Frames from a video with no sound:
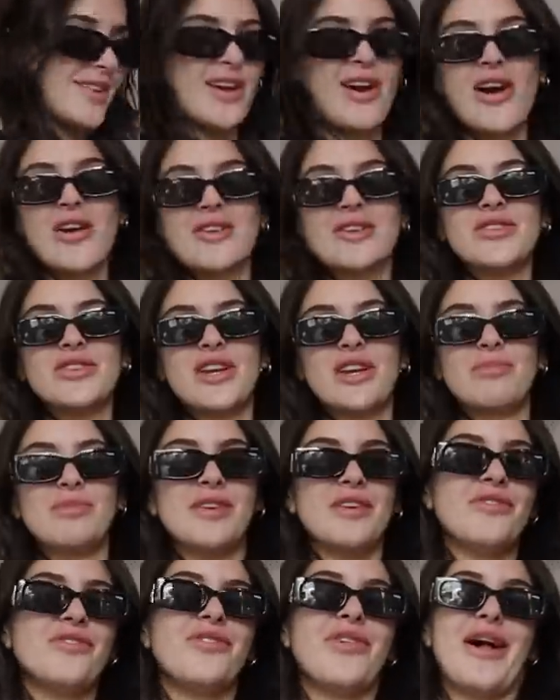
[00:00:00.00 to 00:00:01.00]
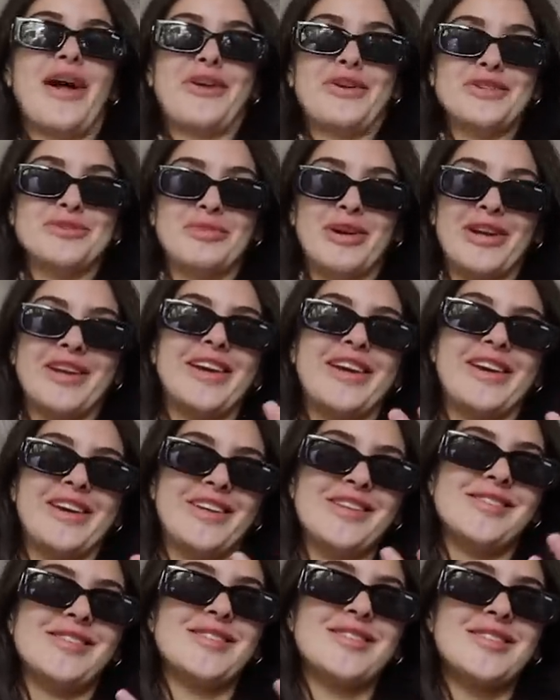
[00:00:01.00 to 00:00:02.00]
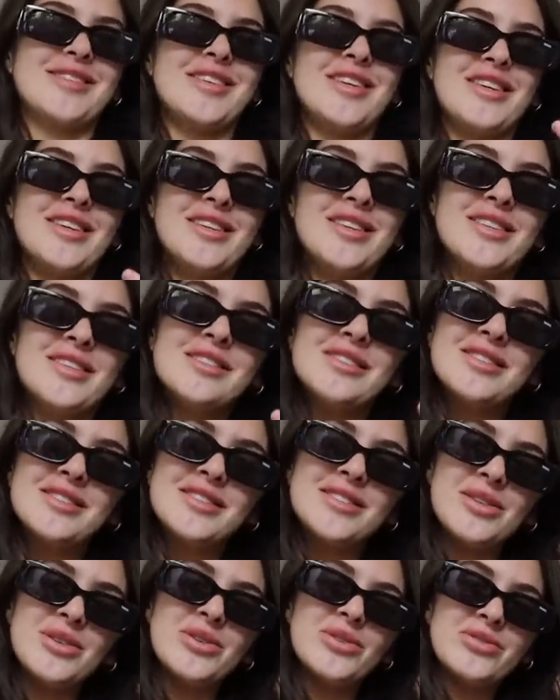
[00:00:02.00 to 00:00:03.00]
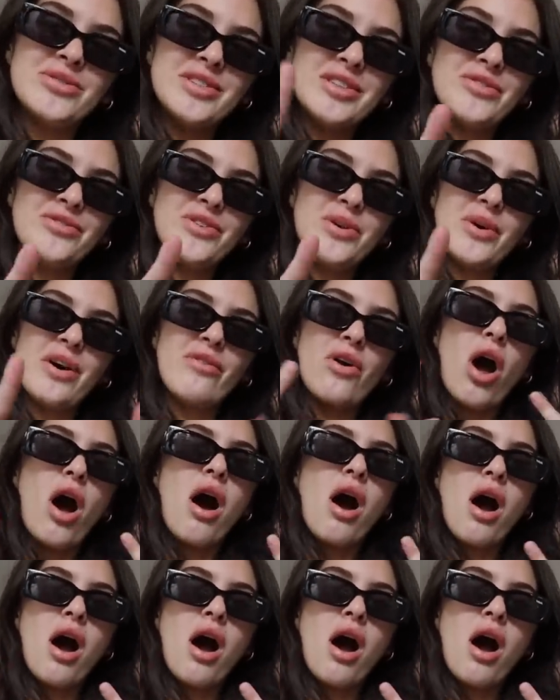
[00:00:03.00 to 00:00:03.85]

got a shape that flatters my hands. So if you have,